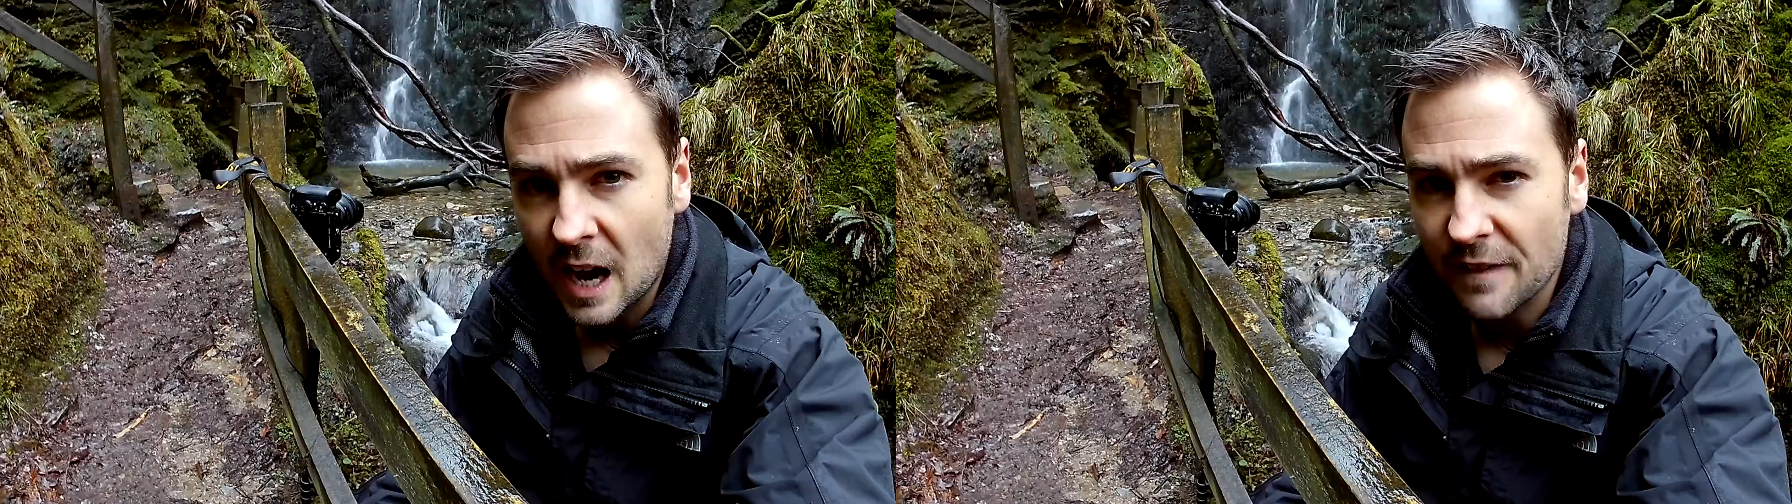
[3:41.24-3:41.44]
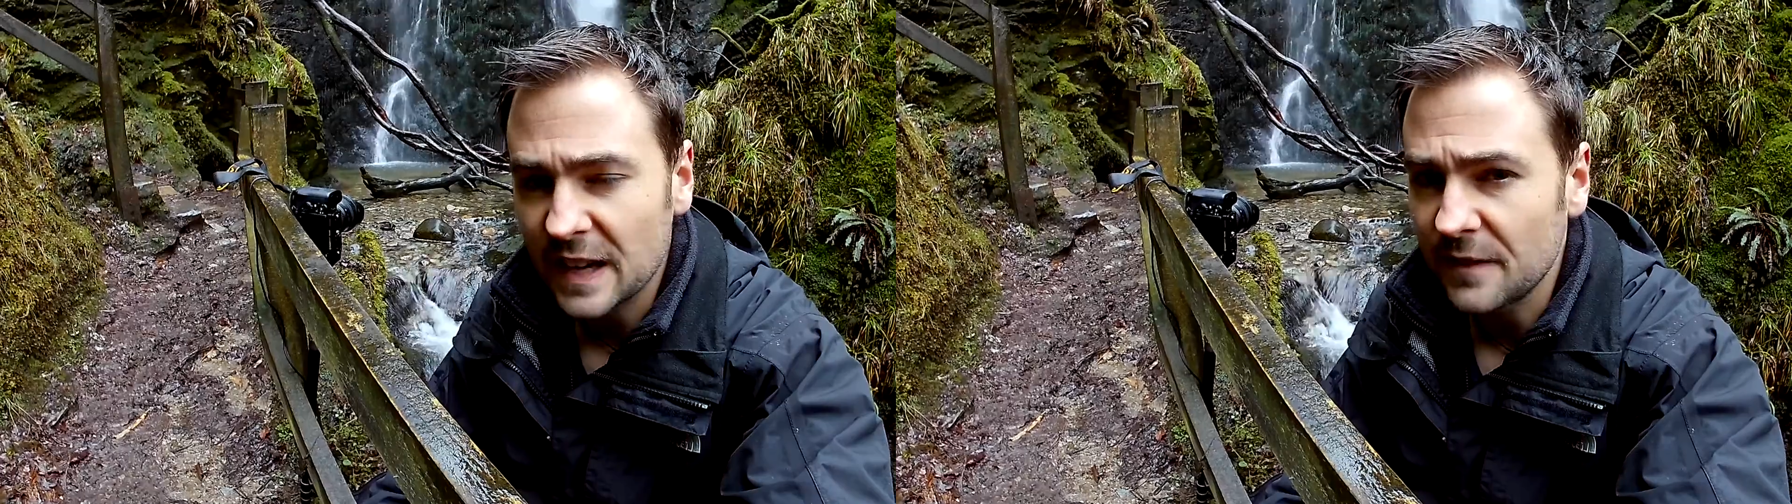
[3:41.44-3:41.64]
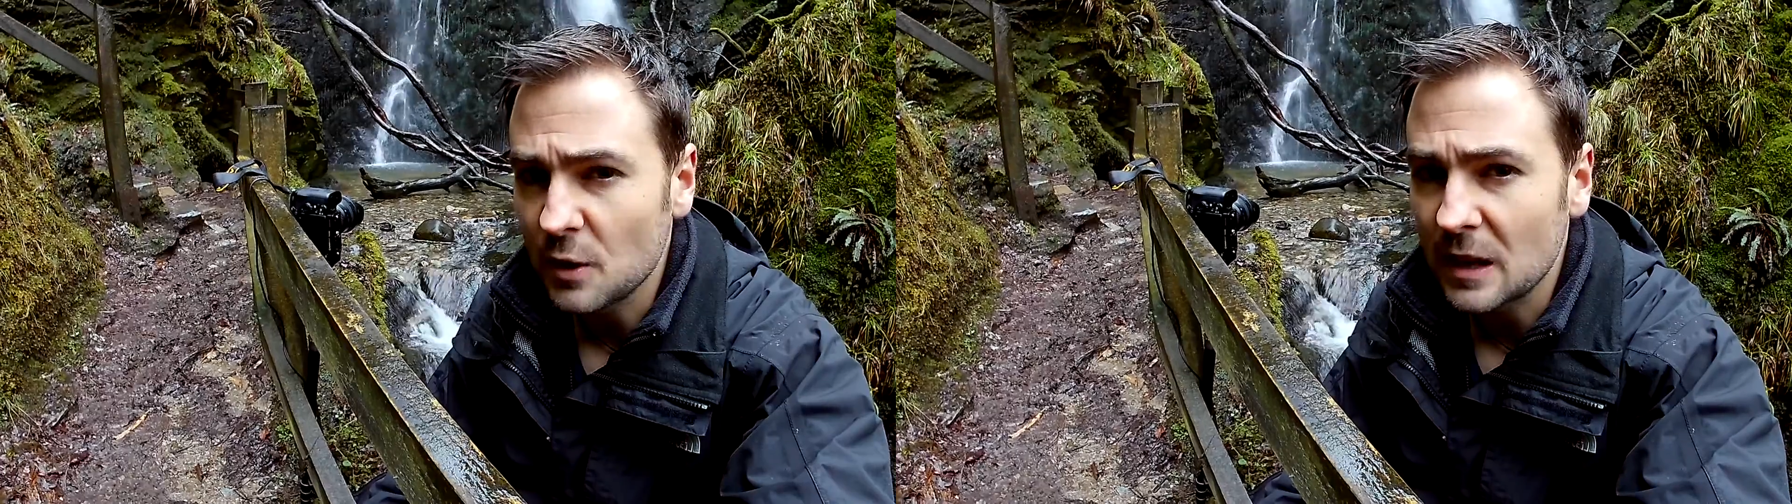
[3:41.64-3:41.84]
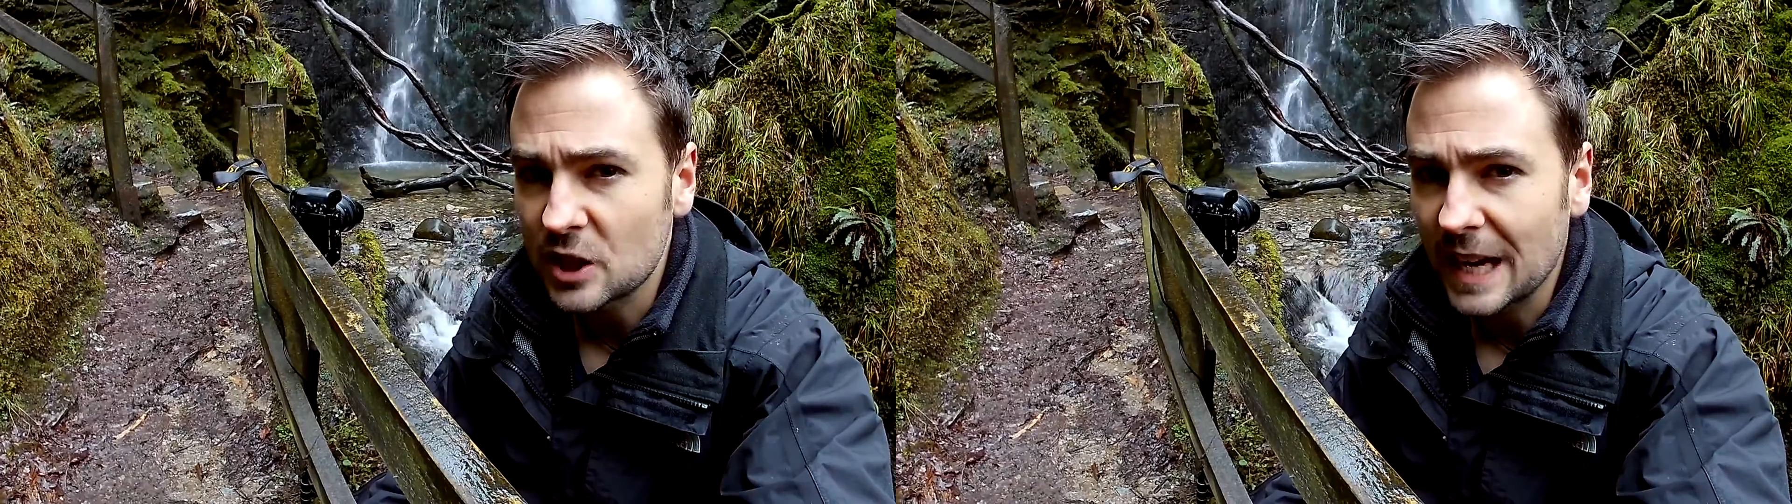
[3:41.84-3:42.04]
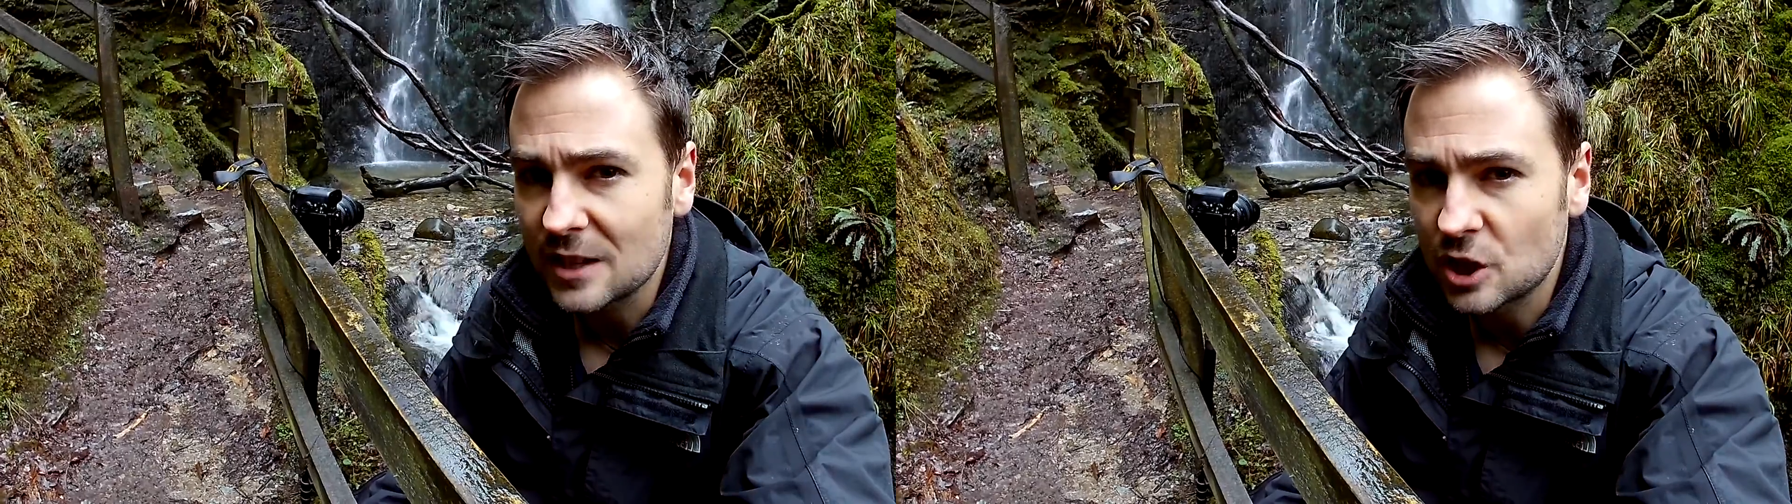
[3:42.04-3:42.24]
I think if you
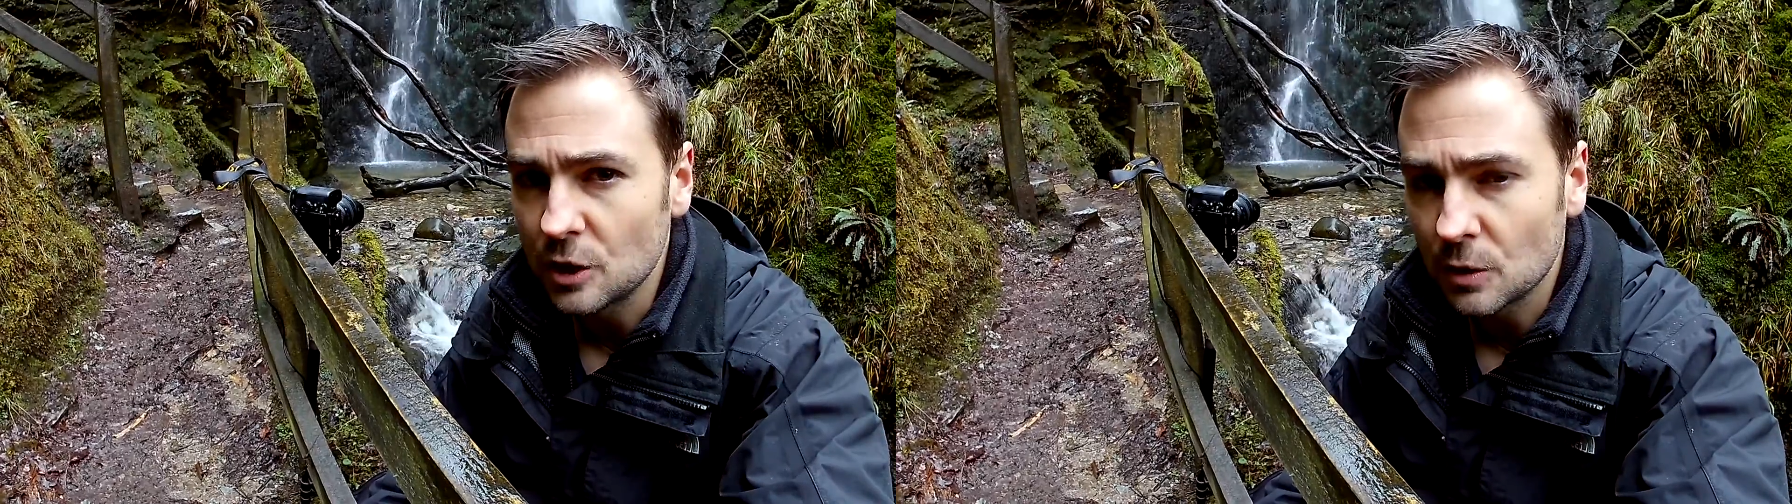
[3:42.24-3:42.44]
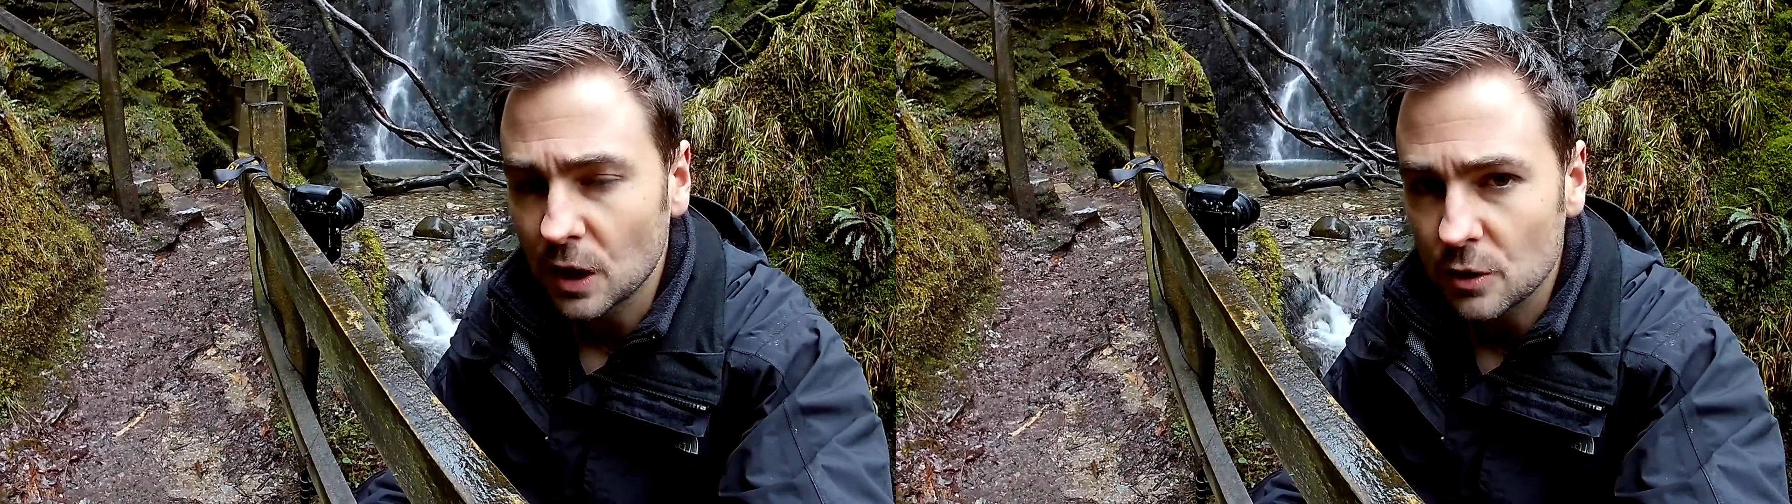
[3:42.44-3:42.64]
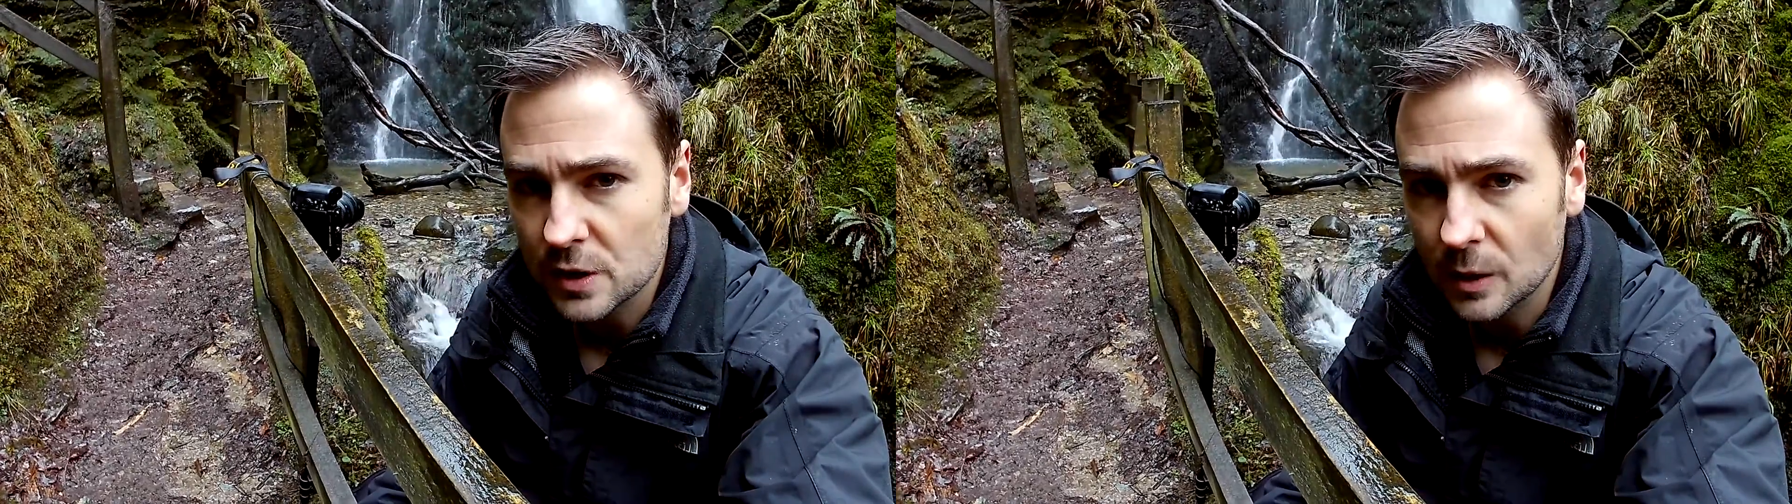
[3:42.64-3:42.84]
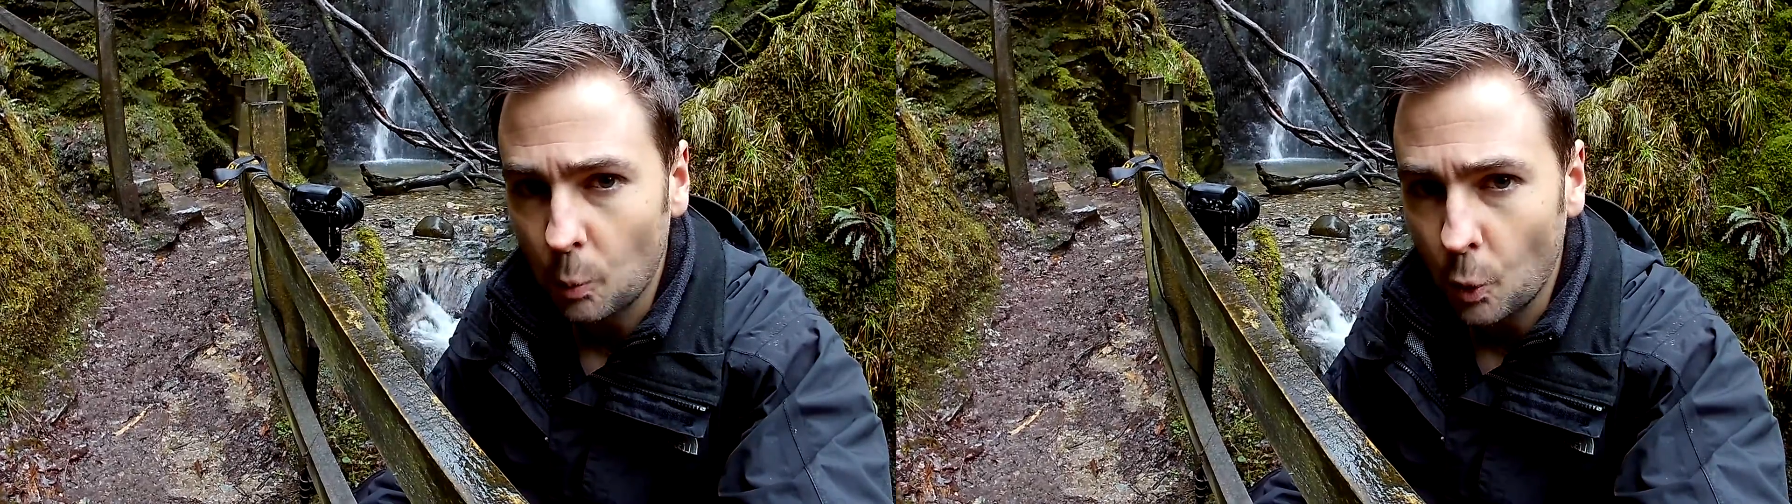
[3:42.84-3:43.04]
actually get too close to the